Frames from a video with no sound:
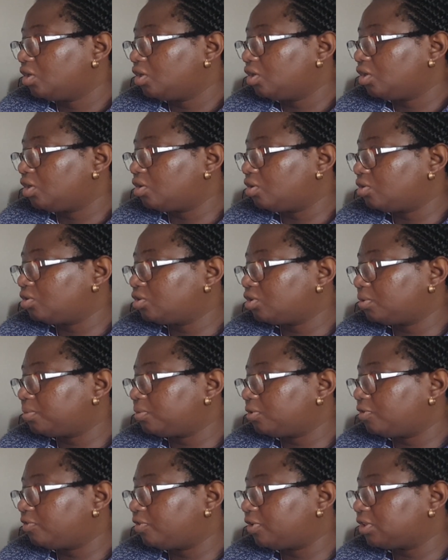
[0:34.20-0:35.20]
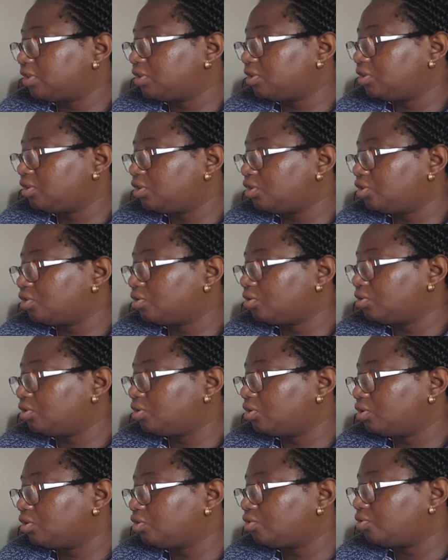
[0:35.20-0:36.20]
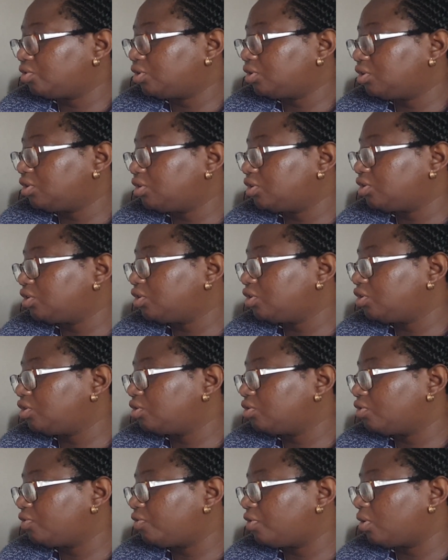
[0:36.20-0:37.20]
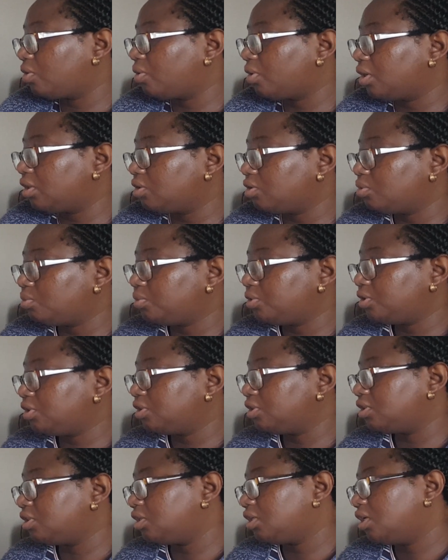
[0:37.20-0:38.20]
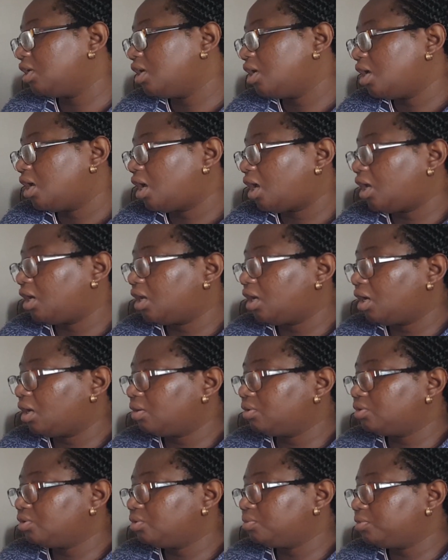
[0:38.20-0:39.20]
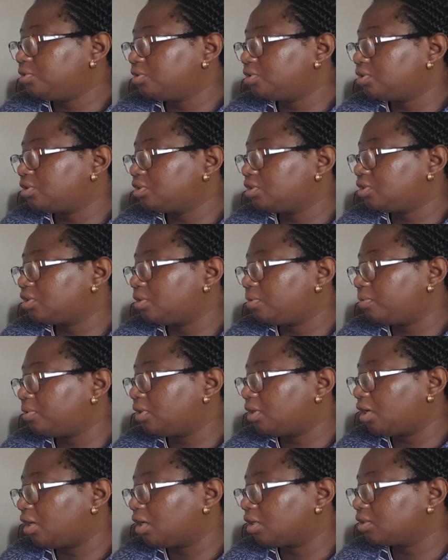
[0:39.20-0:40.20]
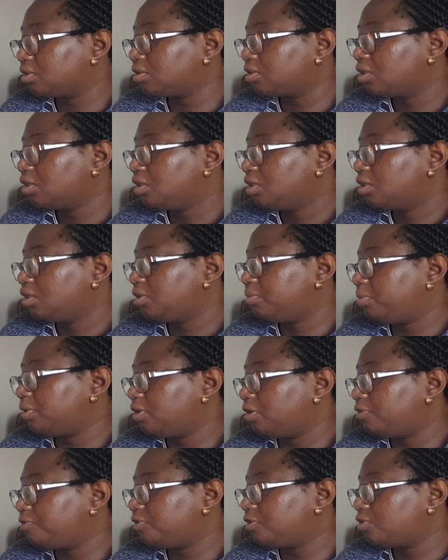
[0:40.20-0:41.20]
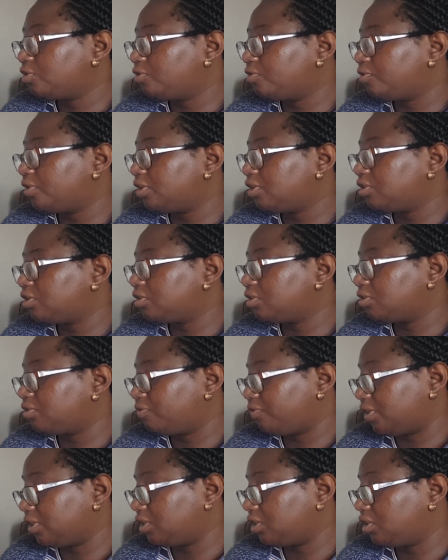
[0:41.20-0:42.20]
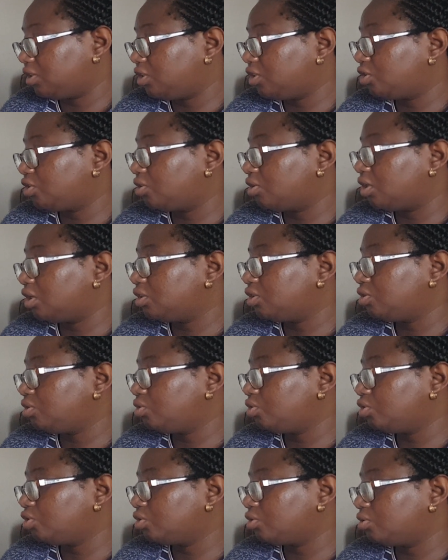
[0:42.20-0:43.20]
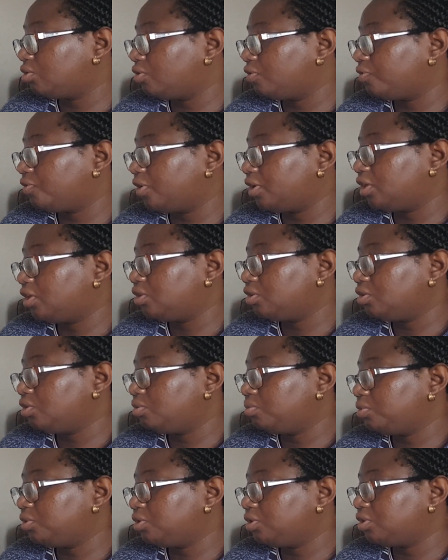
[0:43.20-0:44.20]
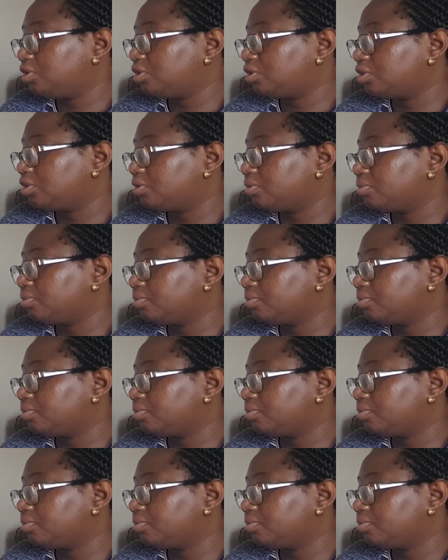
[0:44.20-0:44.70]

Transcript: the concept of vaccination illustrating the stages of acquired immunity and how the immune system reacts, the benefits of vaccination and the notion of herd immunity.